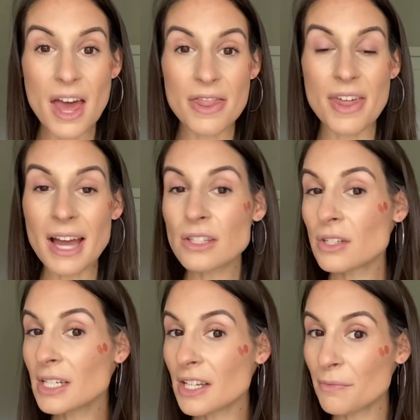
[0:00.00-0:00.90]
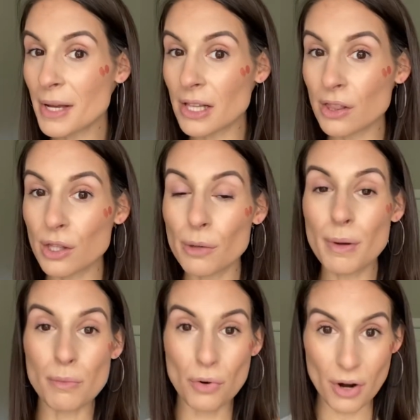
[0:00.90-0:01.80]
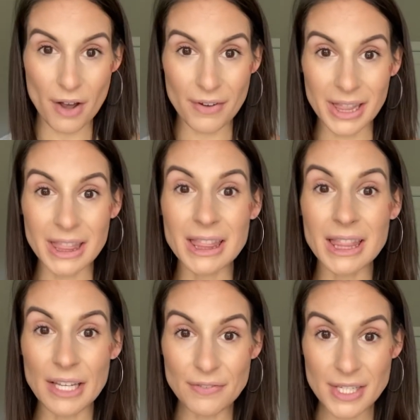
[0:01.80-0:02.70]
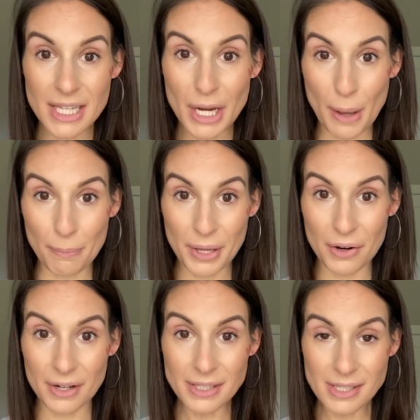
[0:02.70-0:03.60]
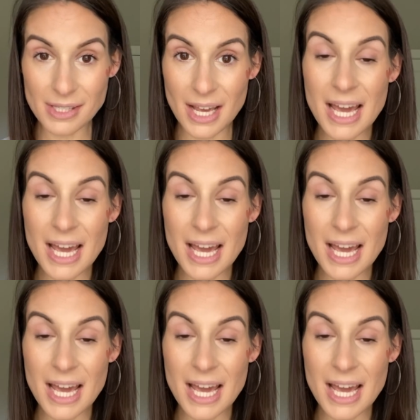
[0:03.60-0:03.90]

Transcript: that's gonna give me a little bit more of a lifted appearance.